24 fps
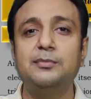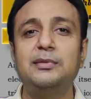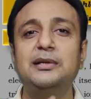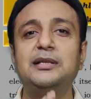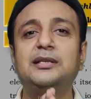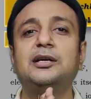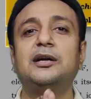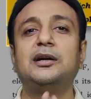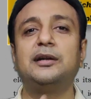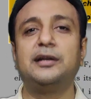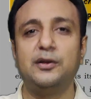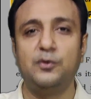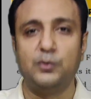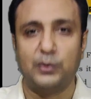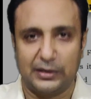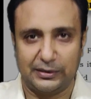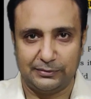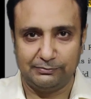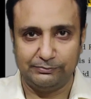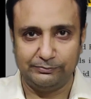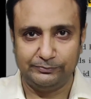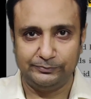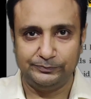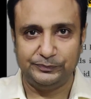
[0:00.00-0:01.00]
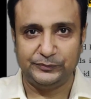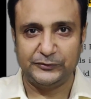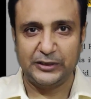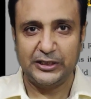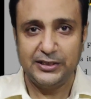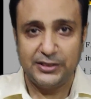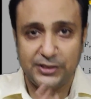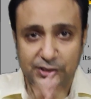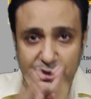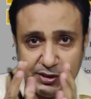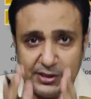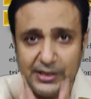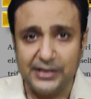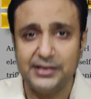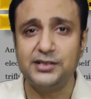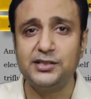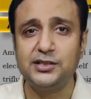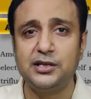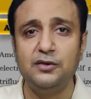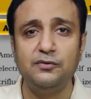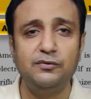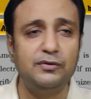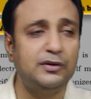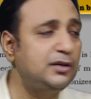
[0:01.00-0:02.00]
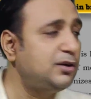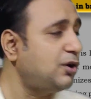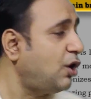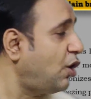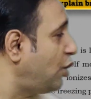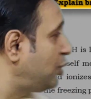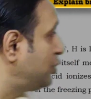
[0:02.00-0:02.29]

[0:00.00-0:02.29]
number 31 is just given